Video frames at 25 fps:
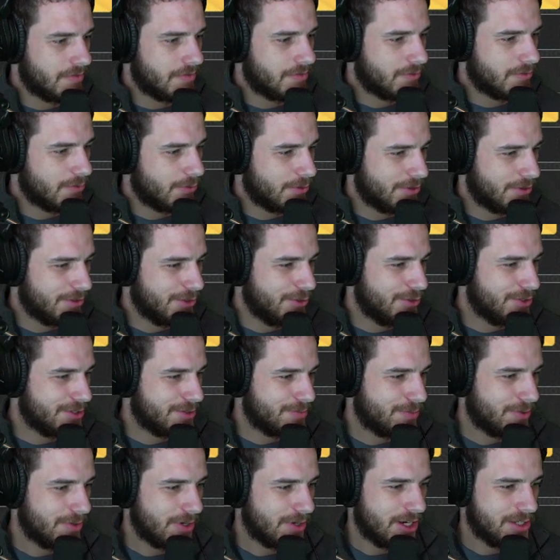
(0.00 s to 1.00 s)
20, you just
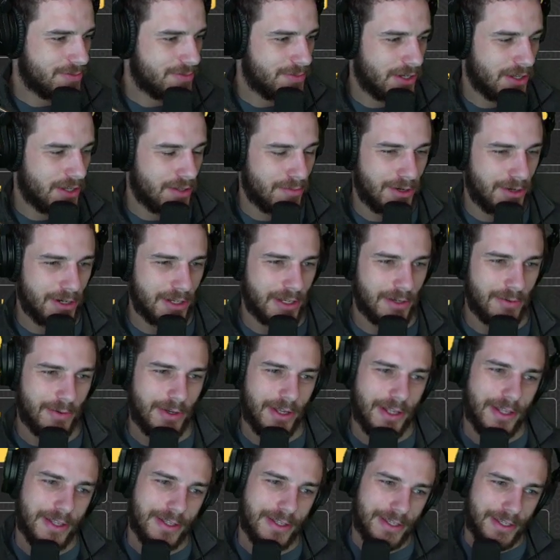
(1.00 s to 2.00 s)
priced me out of the market.
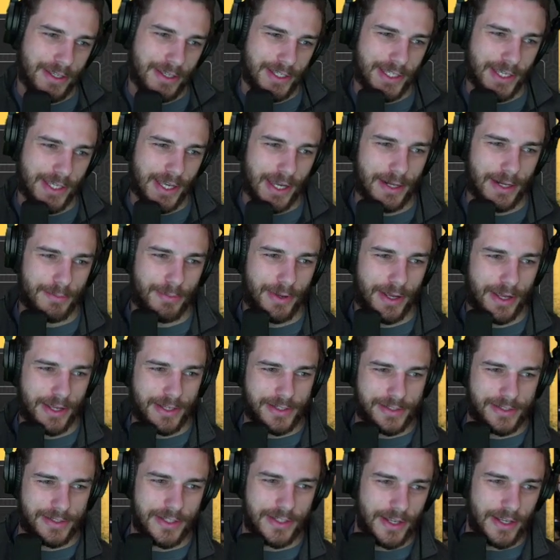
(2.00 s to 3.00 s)
Well, you gotta pay.
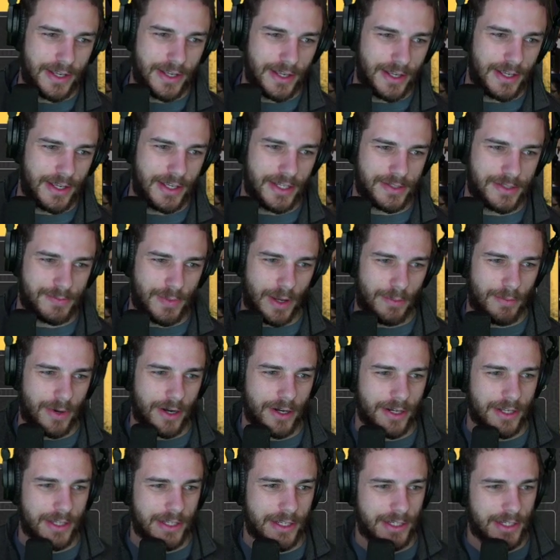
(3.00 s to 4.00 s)
It's my
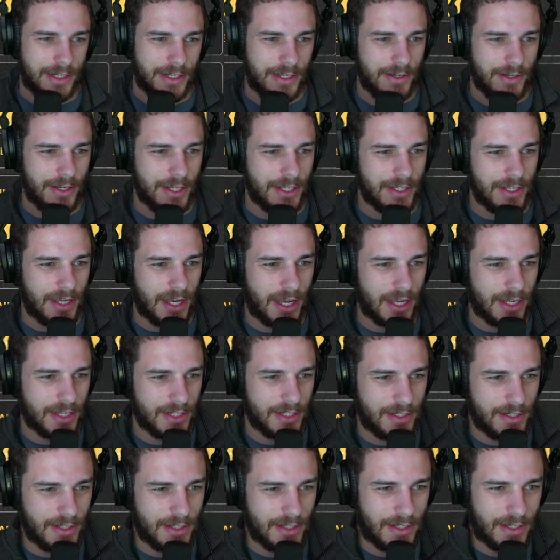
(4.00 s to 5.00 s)
market, you know. I
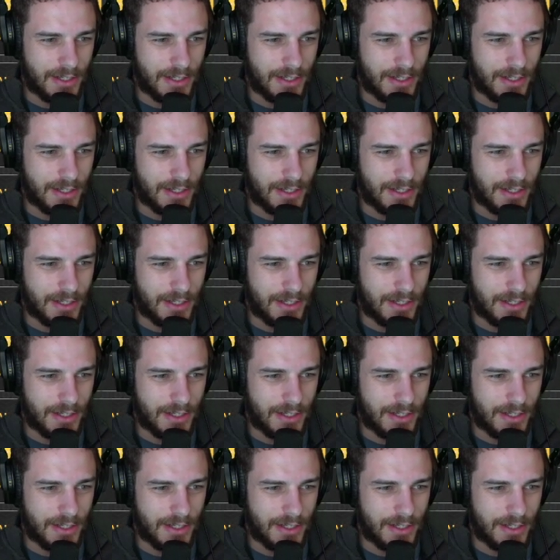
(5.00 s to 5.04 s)
can.